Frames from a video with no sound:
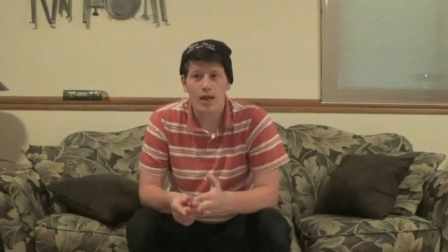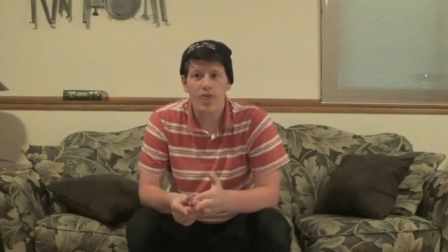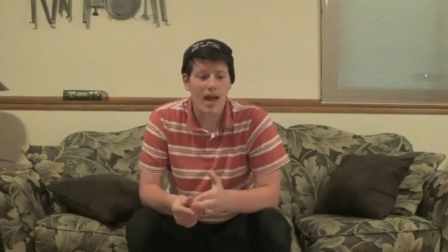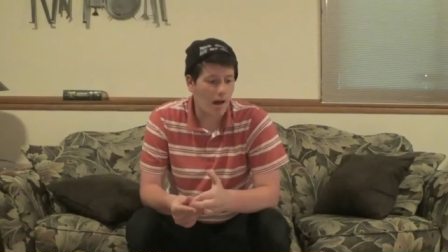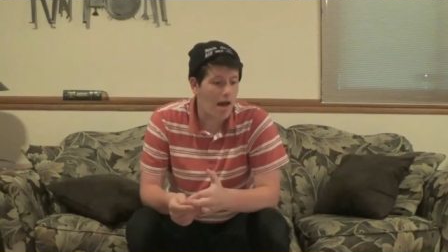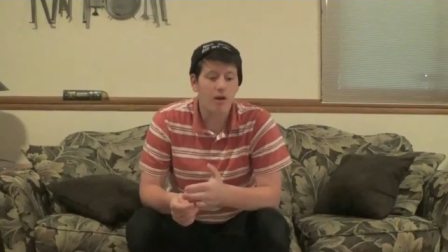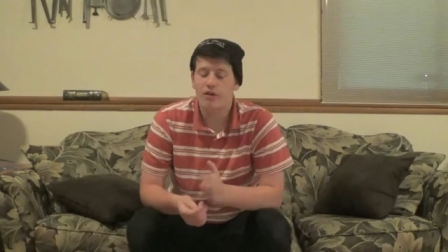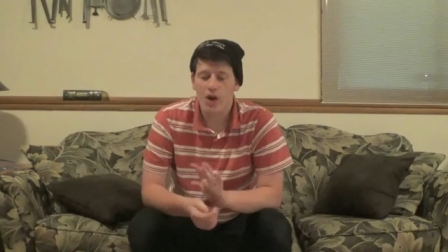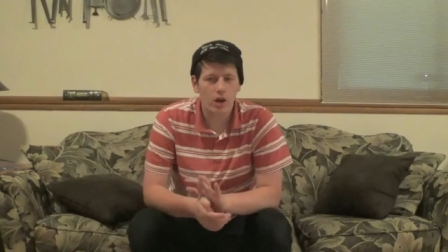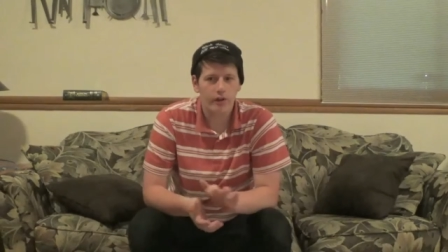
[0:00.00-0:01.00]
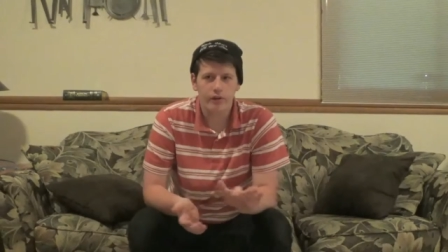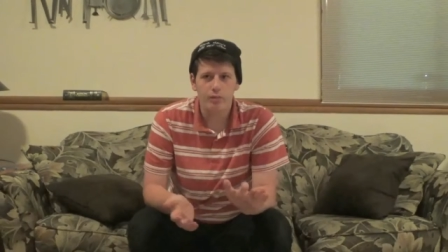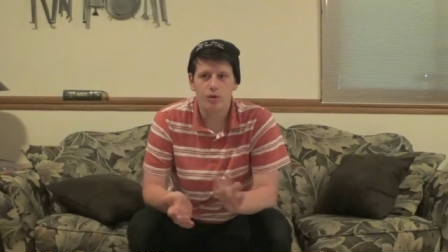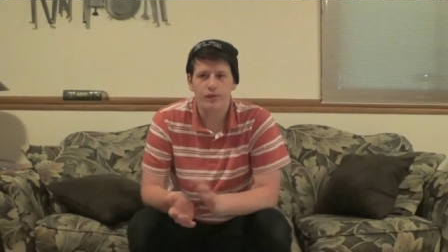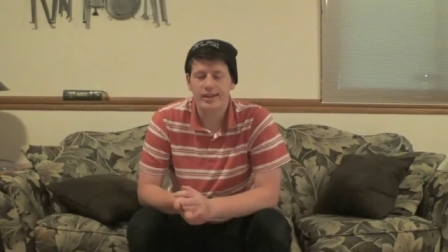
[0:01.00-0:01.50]
Now, out of all the
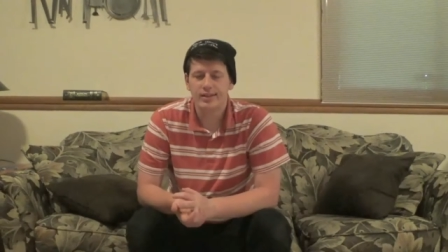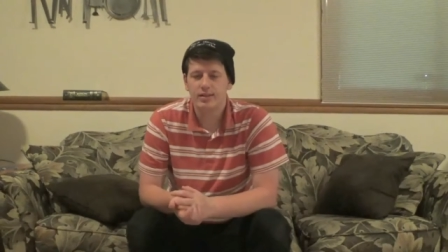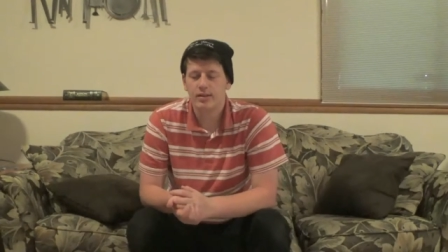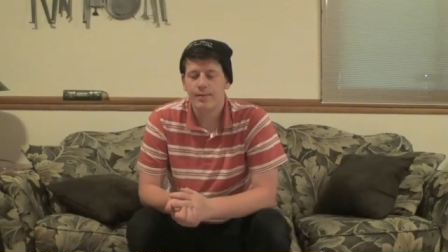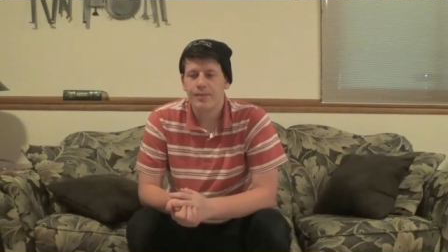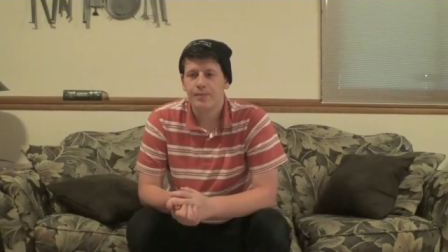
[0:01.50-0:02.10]
movies,